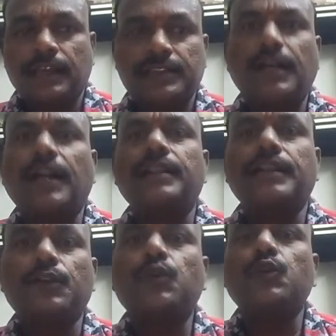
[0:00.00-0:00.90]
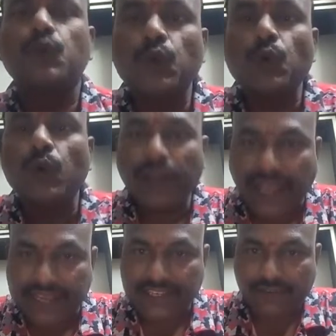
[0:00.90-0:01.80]
start a tour
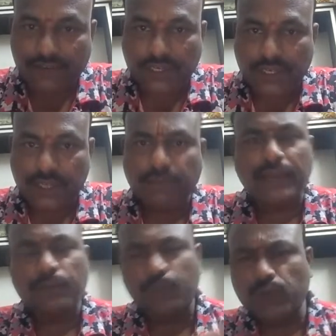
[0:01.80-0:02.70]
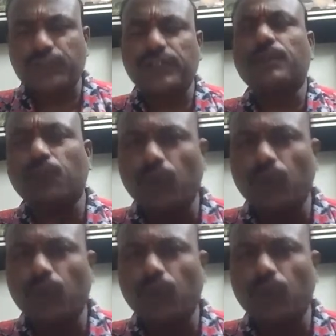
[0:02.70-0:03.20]
activity by push and